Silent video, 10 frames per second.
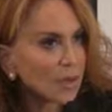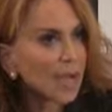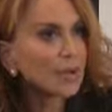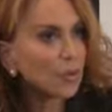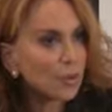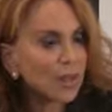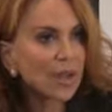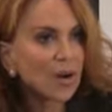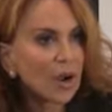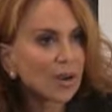I know who
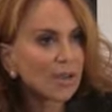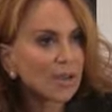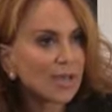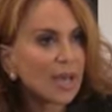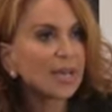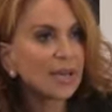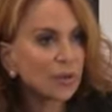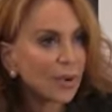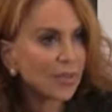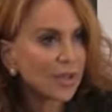they are, and I
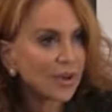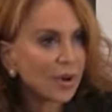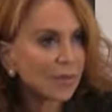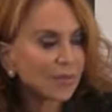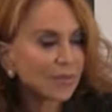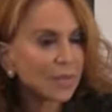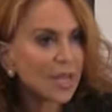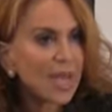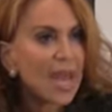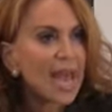know what they are.
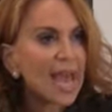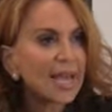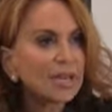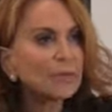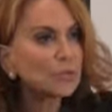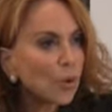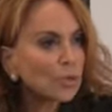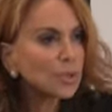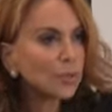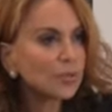And it was
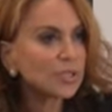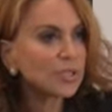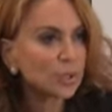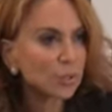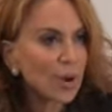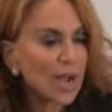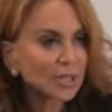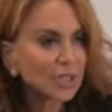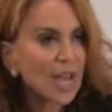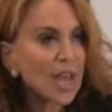also interesting to watch